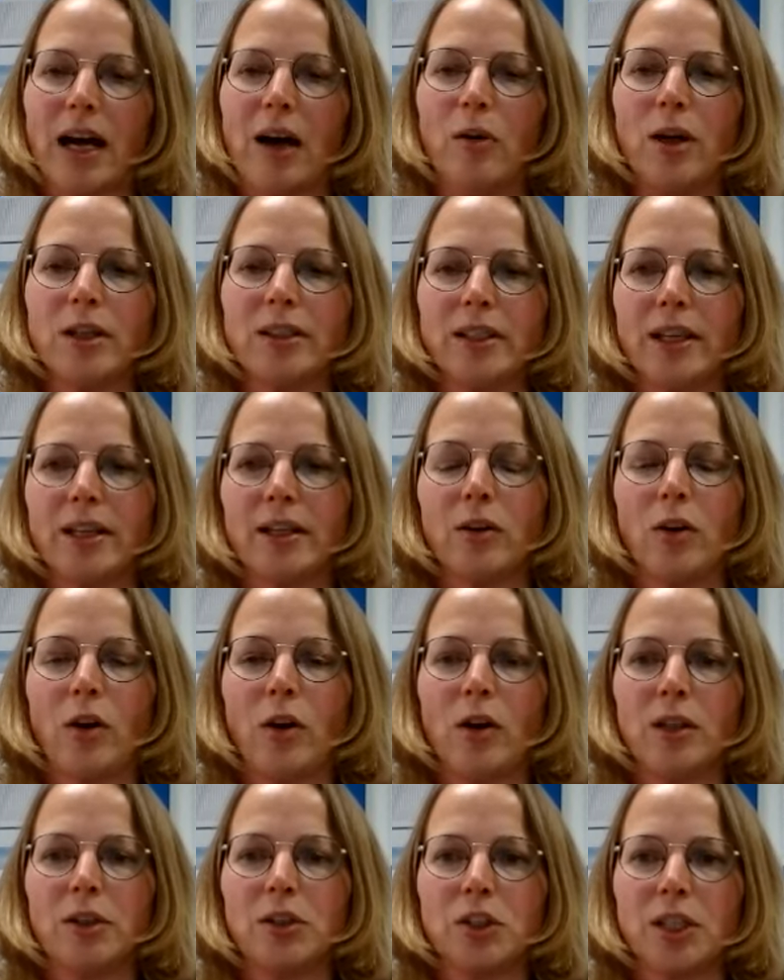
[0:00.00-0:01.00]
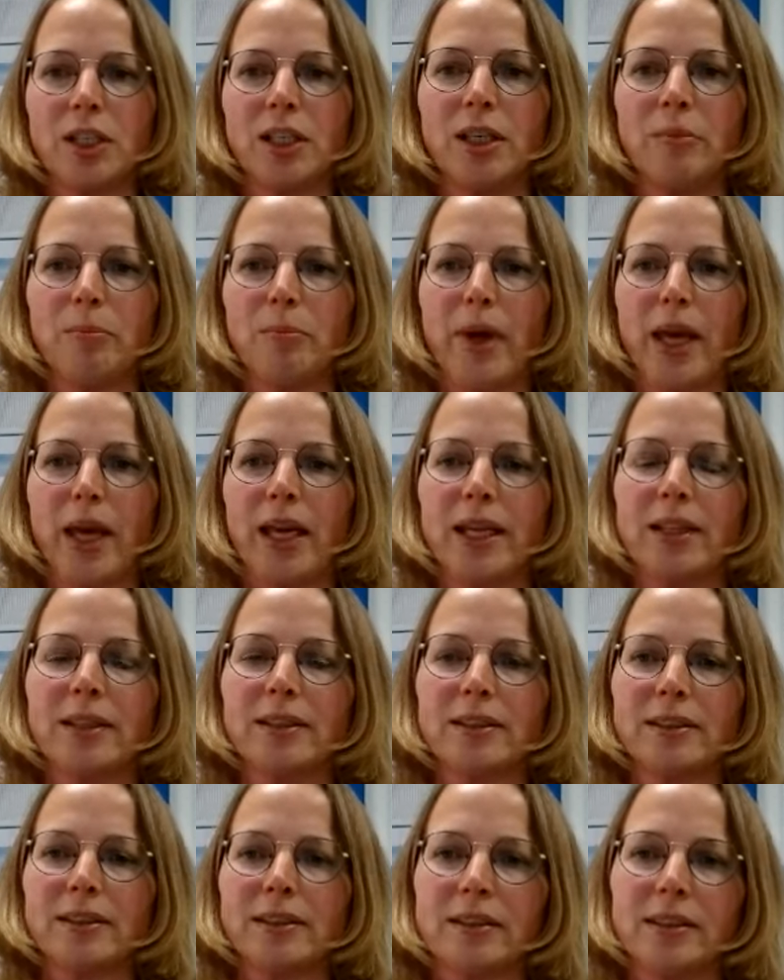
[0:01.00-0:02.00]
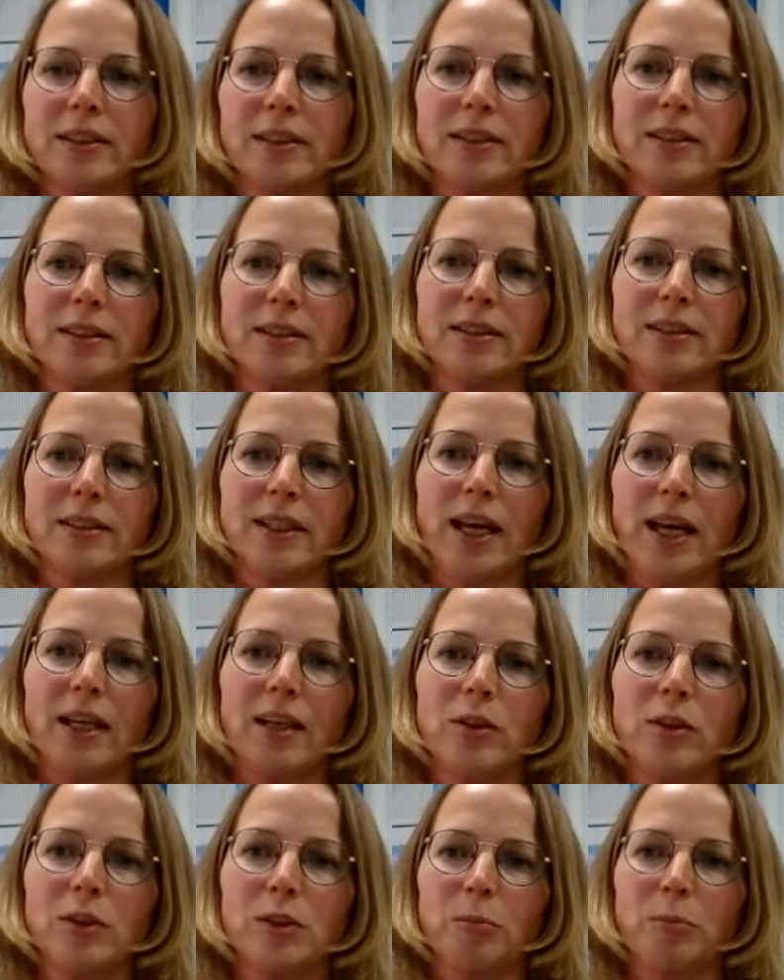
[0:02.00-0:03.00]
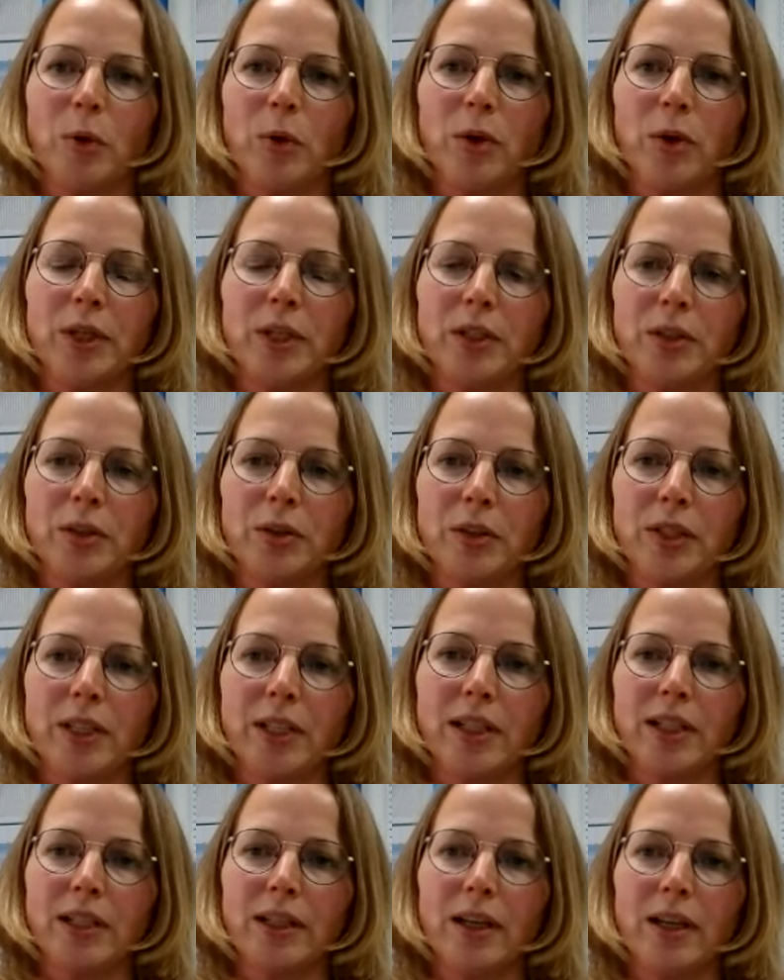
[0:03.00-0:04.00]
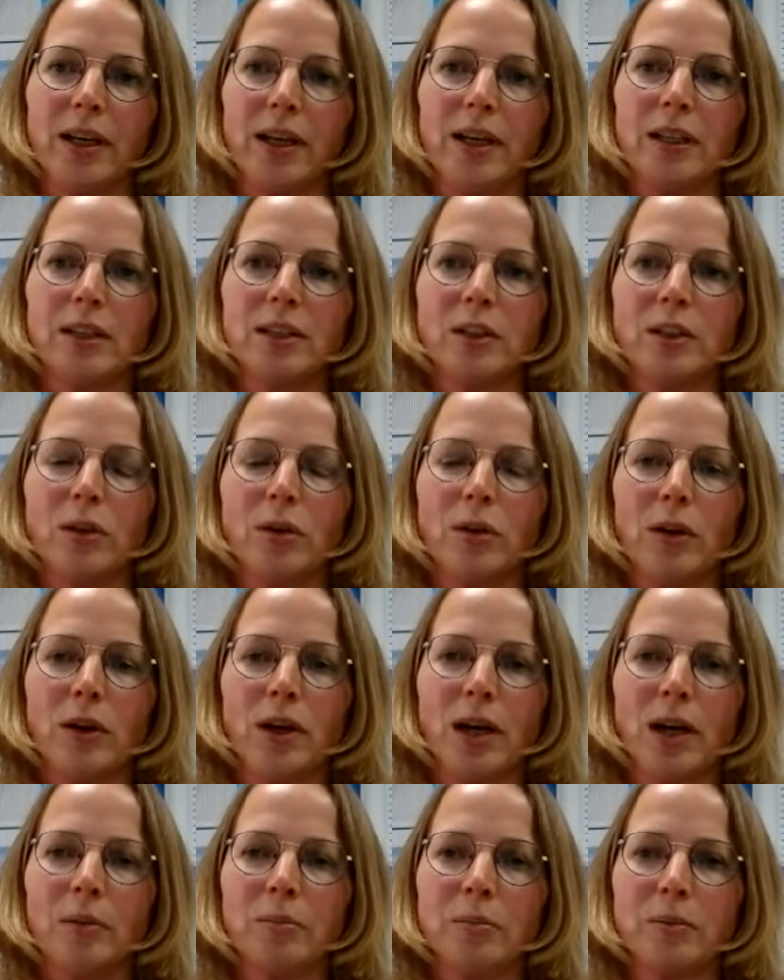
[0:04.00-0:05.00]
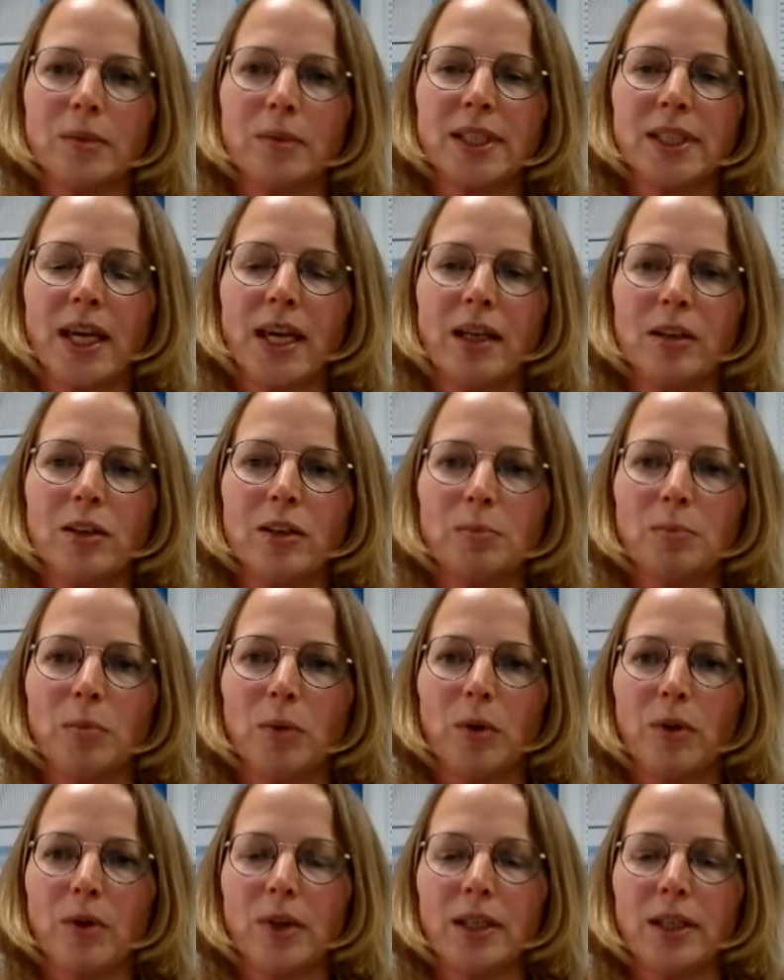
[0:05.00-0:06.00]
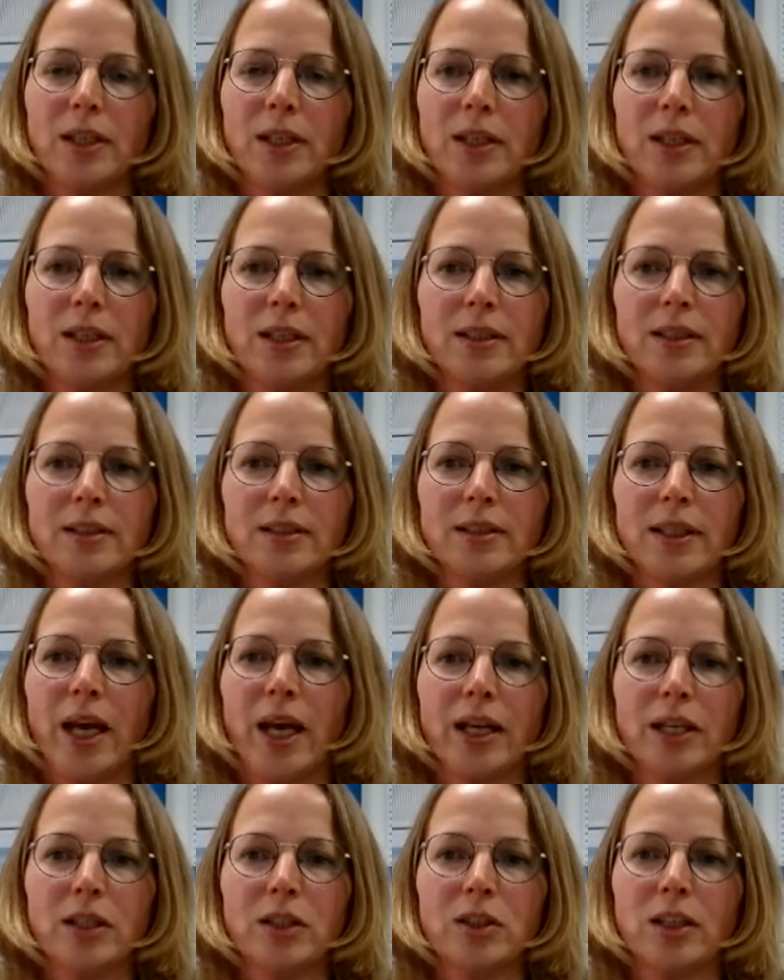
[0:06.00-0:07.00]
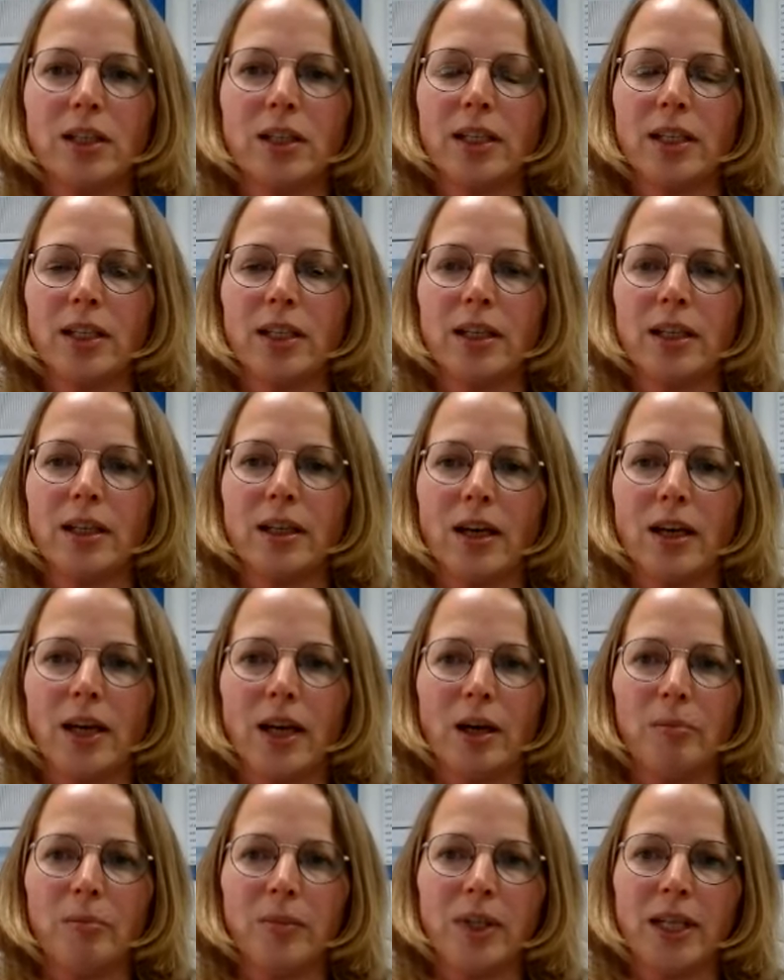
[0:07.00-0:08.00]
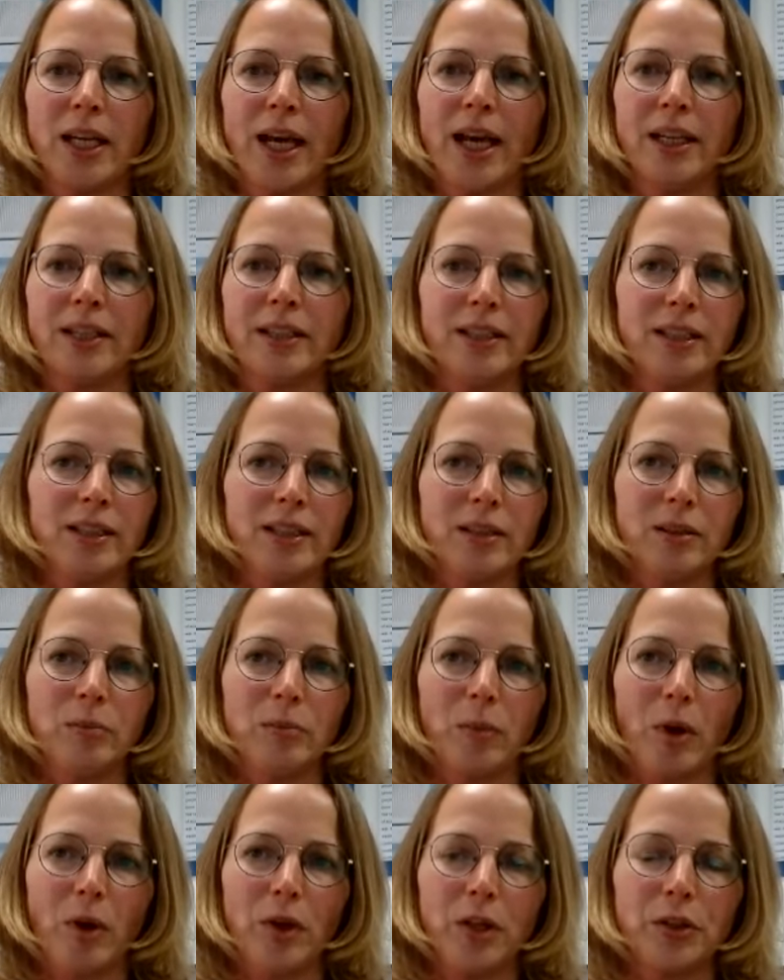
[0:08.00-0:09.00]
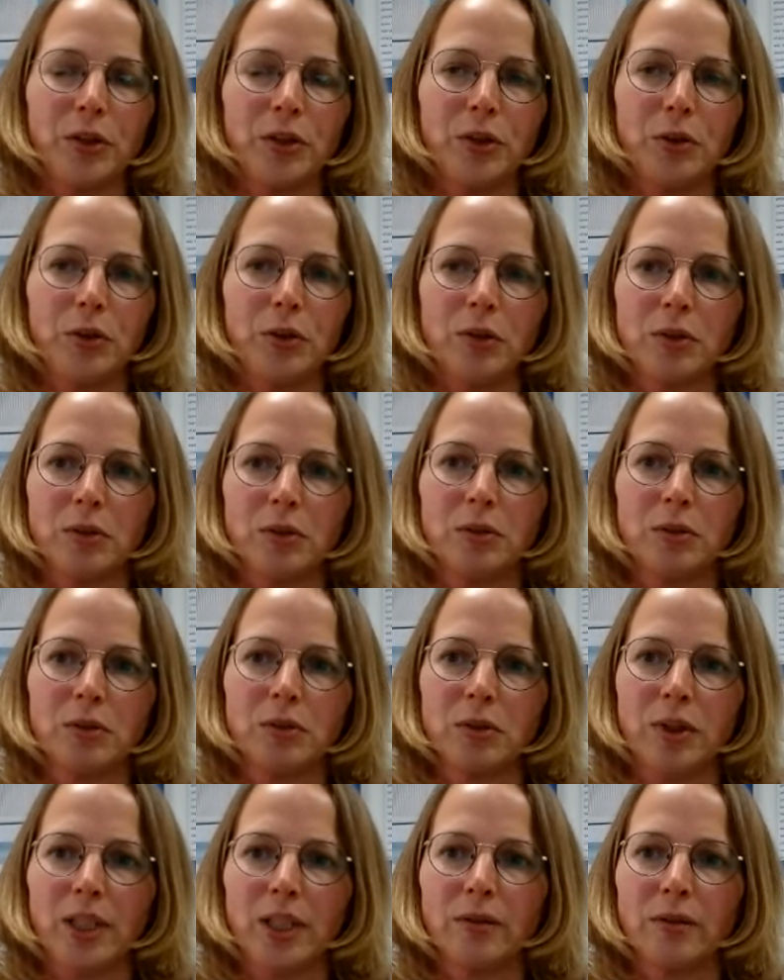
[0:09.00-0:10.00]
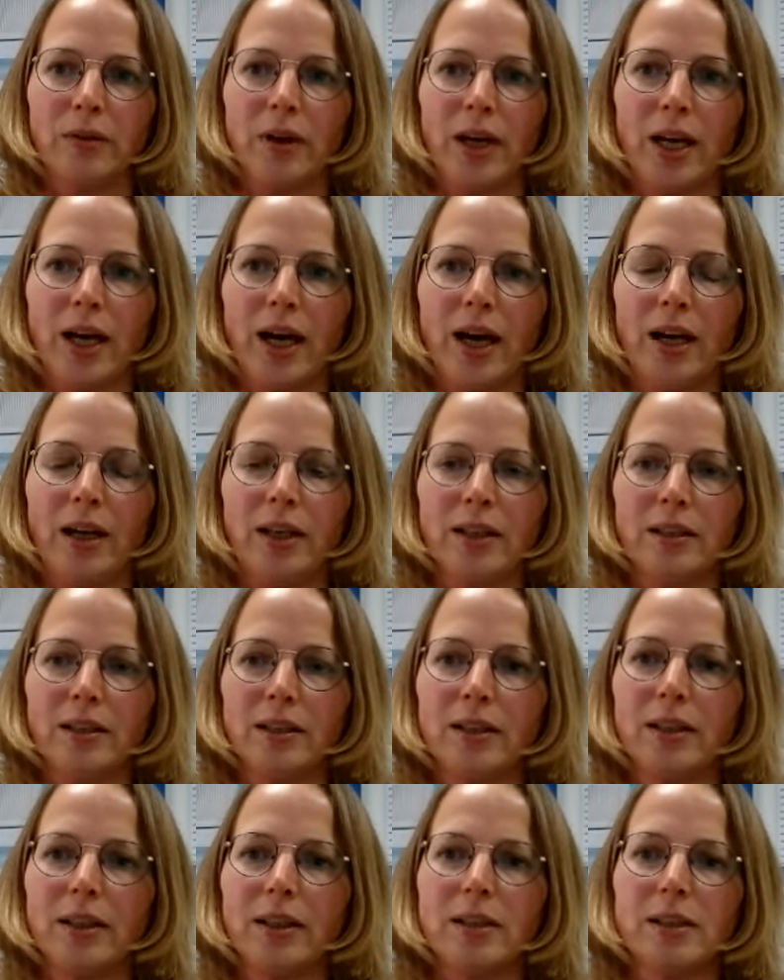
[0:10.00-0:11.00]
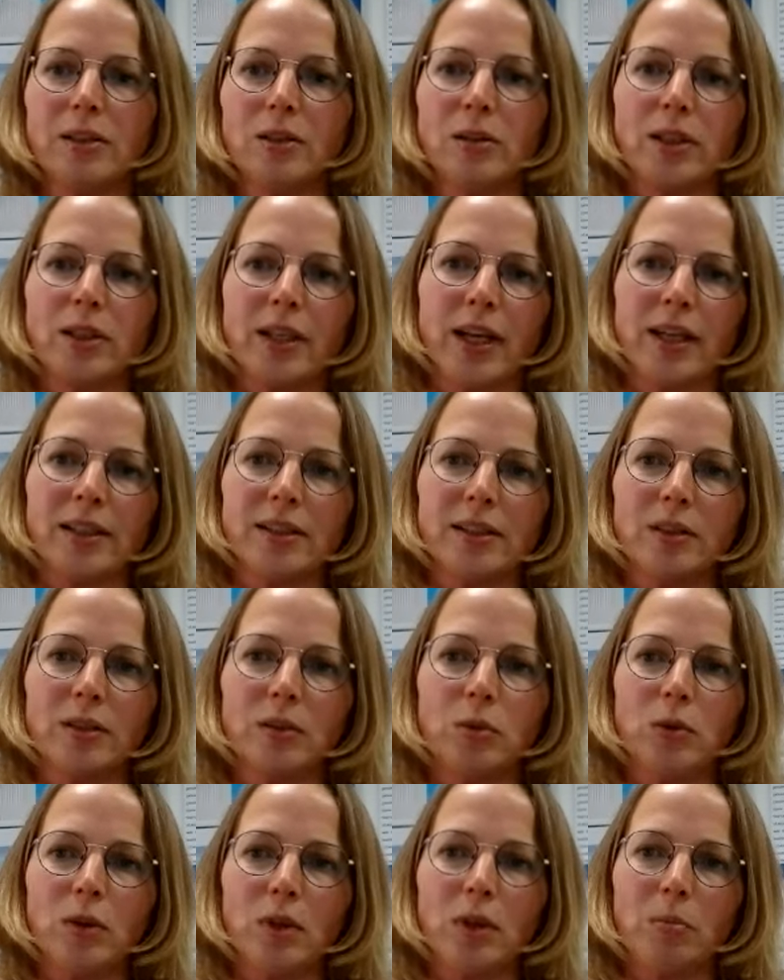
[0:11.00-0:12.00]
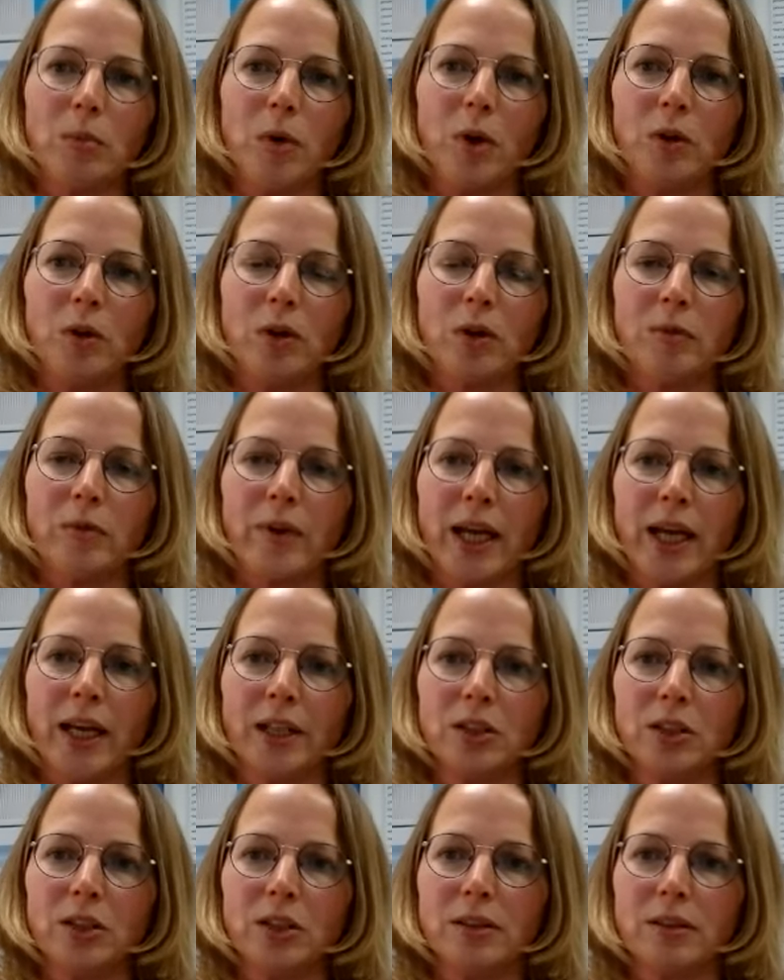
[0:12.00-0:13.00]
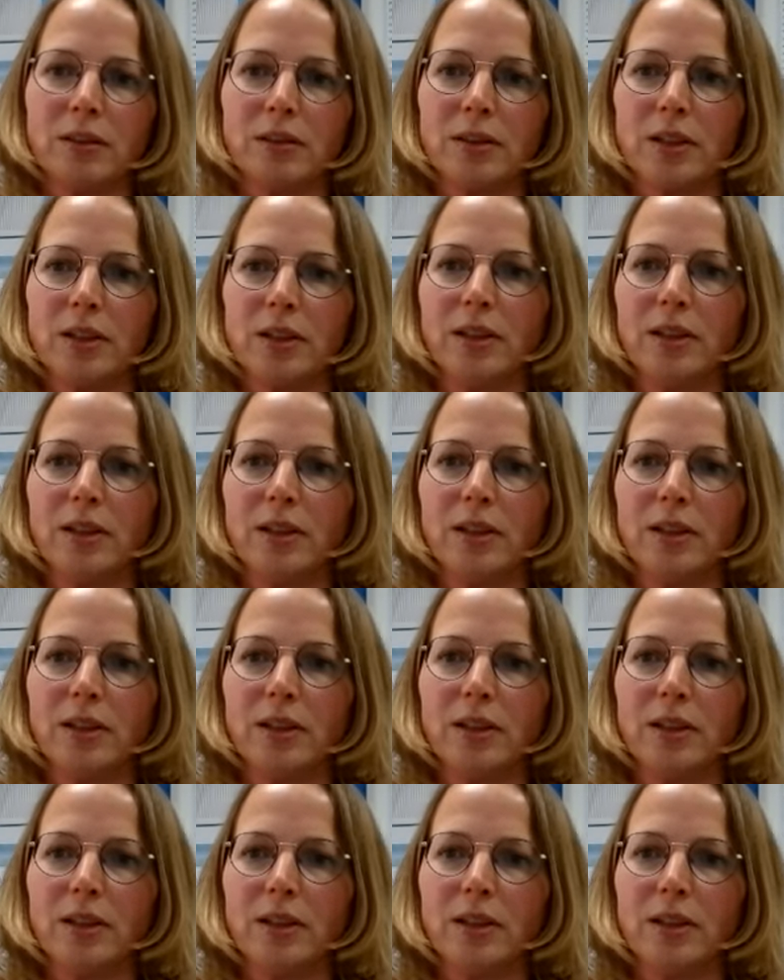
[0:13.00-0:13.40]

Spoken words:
Our technology makes this cyclosporine unique. So cyclosporine is actually an ideal molecule to treat dry eye. So it has a dual mode of action.